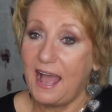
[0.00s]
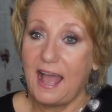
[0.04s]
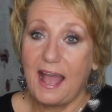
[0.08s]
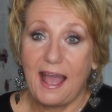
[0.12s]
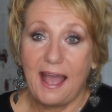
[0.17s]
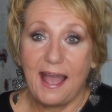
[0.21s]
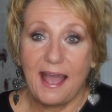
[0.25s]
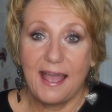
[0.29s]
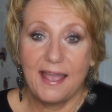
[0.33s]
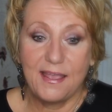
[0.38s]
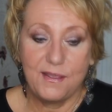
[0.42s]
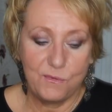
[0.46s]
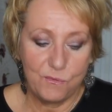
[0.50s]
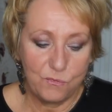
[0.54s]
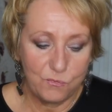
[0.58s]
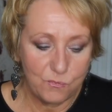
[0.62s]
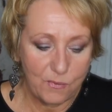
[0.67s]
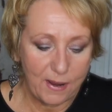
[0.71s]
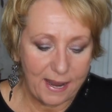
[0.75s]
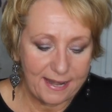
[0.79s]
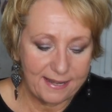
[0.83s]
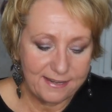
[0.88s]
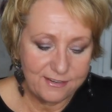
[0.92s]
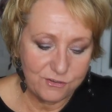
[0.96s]
I
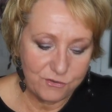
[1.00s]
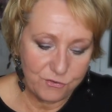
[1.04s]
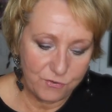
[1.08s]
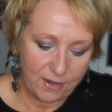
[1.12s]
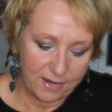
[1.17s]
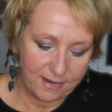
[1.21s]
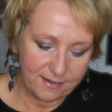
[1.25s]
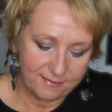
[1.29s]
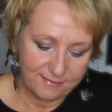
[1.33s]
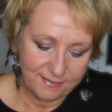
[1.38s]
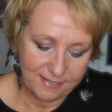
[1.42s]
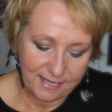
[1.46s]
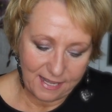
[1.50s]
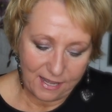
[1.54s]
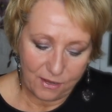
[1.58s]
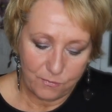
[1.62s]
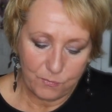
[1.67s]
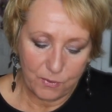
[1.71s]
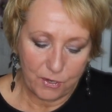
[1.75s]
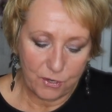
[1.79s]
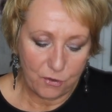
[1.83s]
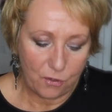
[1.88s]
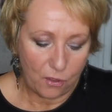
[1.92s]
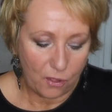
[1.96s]
went crazy. I
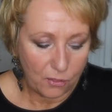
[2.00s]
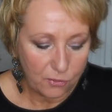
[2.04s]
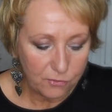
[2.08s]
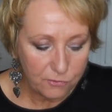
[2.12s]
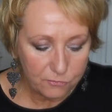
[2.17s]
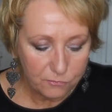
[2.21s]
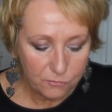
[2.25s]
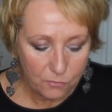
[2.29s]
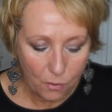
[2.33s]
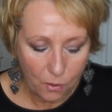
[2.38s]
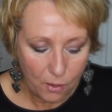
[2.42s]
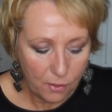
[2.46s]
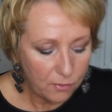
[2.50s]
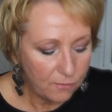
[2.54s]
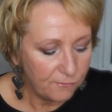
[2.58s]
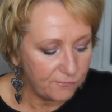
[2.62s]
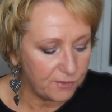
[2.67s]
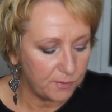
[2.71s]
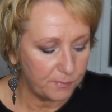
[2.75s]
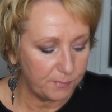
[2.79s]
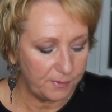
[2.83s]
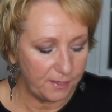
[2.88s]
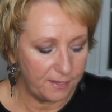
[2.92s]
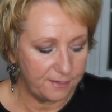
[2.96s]
went all all
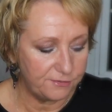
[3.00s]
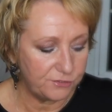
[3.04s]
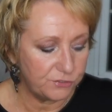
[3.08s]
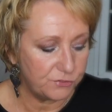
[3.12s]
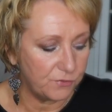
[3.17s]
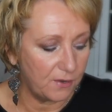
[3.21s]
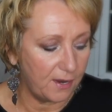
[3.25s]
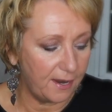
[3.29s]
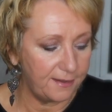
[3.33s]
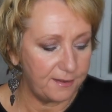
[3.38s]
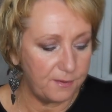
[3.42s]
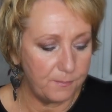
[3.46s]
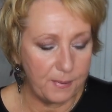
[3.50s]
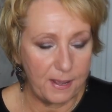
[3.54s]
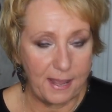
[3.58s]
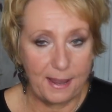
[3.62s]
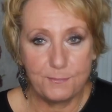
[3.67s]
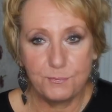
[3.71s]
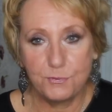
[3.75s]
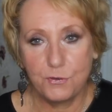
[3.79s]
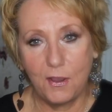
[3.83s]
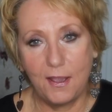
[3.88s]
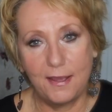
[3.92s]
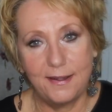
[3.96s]
over the place trying to
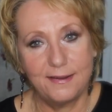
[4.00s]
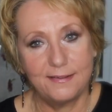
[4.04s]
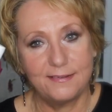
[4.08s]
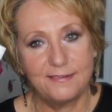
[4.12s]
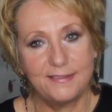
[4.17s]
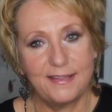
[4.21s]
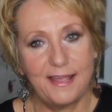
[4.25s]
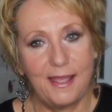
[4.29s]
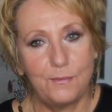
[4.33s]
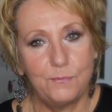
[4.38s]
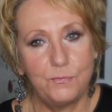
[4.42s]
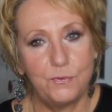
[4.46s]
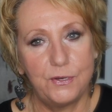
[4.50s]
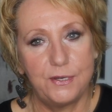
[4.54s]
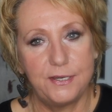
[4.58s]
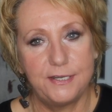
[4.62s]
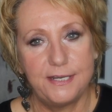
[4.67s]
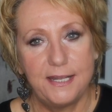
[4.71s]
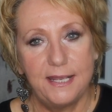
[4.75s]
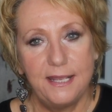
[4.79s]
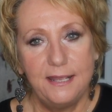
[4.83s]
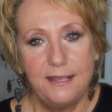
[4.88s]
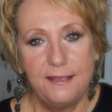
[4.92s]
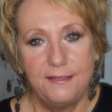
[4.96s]
buy products that
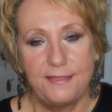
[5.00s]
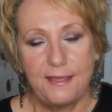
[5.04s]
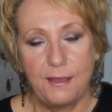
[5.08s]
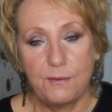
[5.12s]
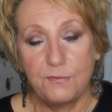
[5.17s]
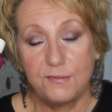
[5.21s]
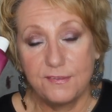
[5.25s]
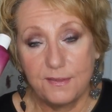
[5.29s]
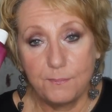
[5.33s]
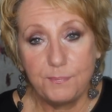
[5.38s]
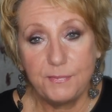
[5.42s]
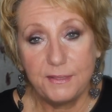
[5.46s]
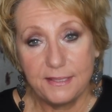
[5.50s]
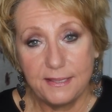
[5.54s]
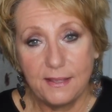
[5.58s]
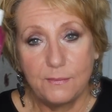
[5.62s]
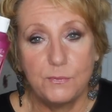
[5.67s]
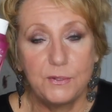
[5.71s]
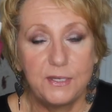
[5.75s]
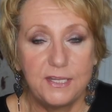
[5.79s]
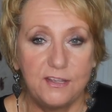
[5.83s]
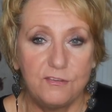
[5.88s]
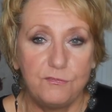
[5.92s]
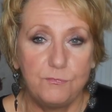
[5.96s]
would that something
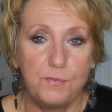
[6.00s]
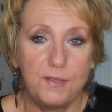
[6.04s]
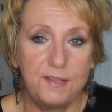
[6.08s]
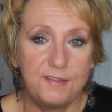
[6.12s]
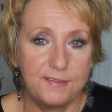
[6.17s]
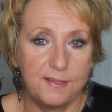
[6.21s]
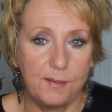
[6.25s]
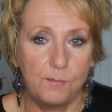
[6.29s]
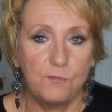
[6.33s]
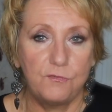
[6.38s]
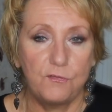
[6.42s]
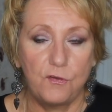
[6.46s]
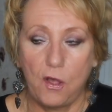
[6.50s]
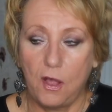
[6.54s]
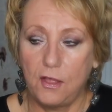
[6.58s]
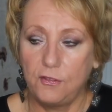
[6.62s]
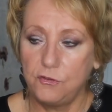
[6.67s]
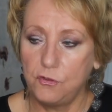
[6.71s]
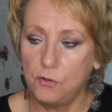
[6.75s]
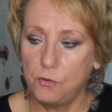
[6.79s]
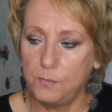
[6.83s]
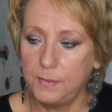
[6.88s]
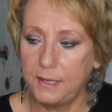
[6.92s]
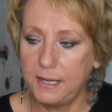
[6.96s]
that would give me some
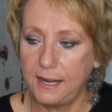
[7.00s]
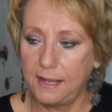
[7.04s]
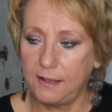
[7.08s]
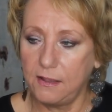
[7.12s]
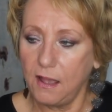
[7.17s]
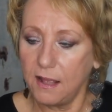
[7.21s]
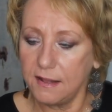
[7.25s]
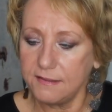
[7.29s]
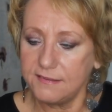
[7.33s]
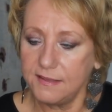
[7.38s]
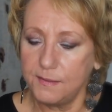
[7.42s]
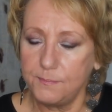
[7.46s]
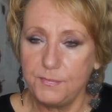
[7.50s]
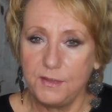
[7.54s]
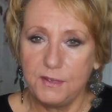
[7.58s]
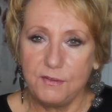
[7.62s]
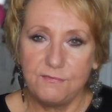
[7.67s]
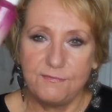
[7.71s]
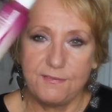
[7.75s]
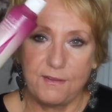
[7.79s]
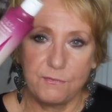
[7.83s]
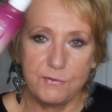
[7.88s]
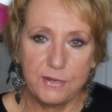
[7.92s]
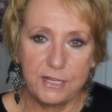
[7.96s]
volume and I got
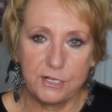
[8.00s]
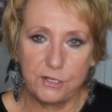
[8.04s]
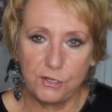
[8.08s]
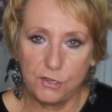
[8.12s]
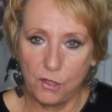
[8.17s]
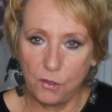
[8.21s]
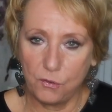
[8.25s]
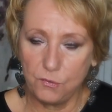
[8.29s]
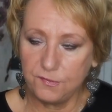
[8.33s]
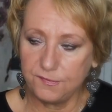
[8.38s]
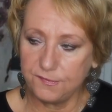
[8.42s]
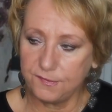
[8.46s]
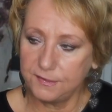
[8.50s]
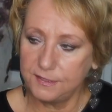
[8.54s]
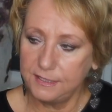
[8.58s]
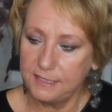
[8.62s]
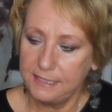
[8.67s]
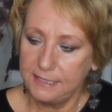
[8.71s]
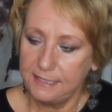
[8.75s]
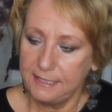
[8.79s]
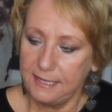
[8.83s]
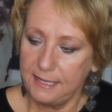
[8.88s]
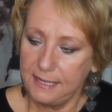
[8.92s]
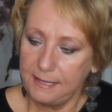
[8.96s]
something very close,
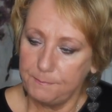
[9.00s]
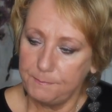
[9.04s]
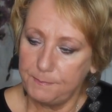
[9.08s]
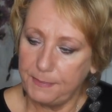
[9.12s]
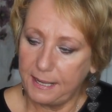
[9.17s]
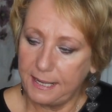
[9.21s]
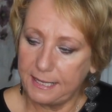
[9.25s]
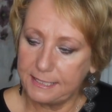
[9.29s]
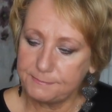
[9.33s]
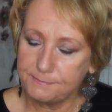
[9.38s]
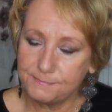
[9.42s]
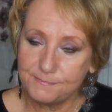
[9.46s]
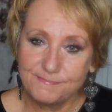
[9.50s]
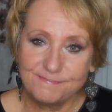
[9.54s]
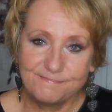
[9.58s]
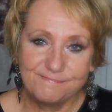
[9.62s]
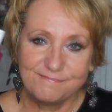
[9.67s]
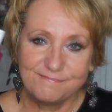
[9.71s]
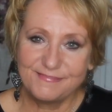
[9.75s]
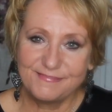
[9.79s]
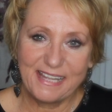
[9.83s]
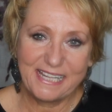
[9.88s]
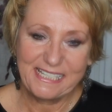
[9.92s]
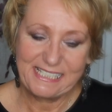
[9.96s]
but
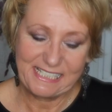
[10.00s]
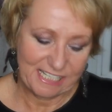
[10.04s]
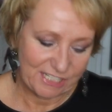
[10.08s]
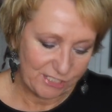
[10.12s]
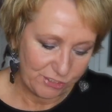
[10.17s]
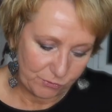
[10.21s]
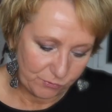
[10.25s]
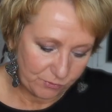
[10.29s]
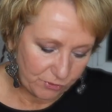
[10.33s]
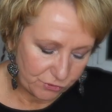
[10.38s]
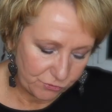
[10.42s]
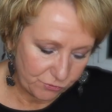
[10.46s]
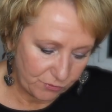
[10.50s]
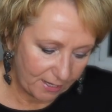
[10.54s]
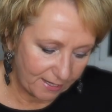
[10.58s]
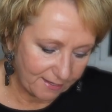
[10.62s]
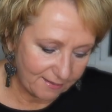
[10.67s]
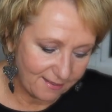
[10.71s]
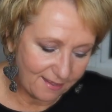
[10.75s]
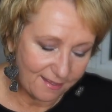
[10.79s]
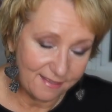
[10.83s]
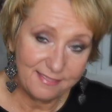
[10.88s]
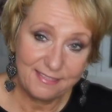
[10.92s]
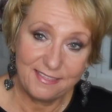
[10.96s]
it didn't do the
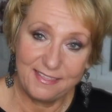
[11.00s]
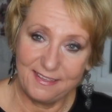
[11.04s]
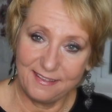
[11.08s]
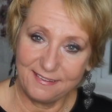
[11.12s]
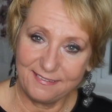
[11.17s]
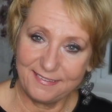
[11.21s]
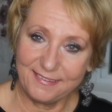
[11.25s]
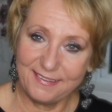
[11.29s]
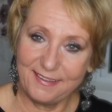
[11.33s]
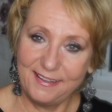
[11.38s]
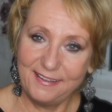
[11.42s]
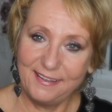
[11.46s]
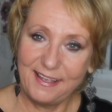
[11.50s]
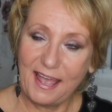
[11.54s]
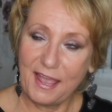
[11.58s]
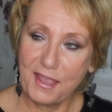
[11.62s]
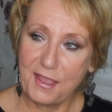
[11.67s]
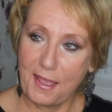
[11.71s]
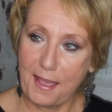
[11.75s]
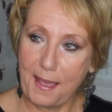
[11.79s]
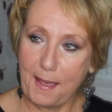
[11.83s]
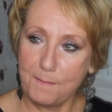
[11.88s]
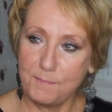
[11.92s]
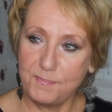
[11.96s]
trick. This
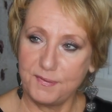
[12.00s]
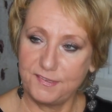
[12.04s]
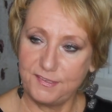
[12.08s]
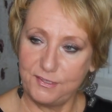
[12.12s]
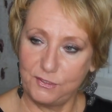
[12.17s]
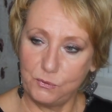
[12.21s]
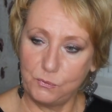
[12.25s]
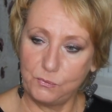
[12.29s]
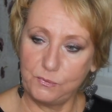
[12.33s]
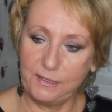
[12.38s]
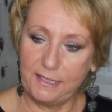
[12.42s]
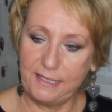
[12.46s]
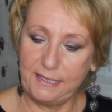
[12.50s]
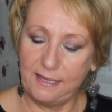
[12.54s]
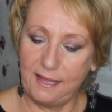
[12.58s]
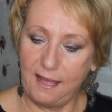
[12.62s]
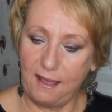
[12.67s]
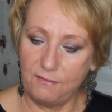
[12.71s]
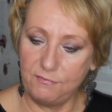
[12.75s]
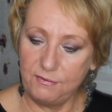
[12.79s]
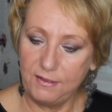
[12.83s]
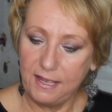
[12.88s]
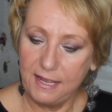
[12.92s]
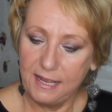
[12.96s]
I absolutely
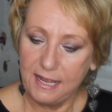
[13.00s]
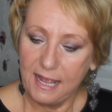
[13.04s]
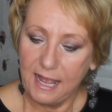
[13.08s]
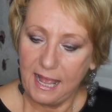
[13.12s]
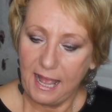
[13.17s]
love.